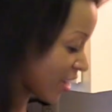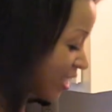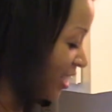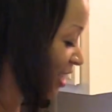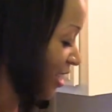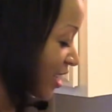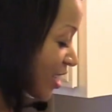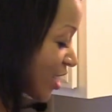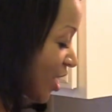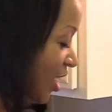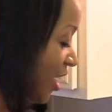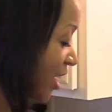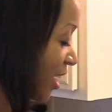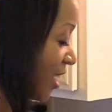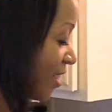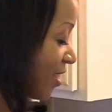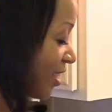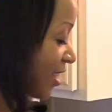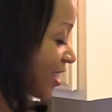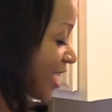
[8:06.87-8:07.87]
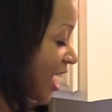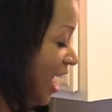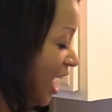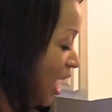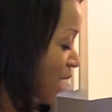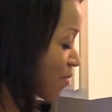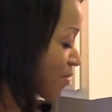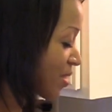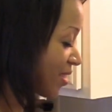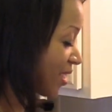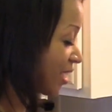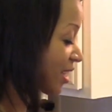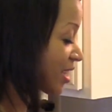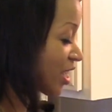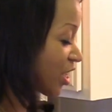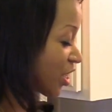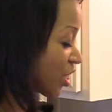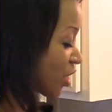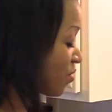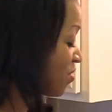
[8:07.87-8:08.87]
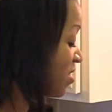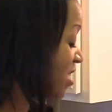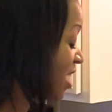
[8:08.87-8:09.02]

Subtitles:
is done in the time that they tell you.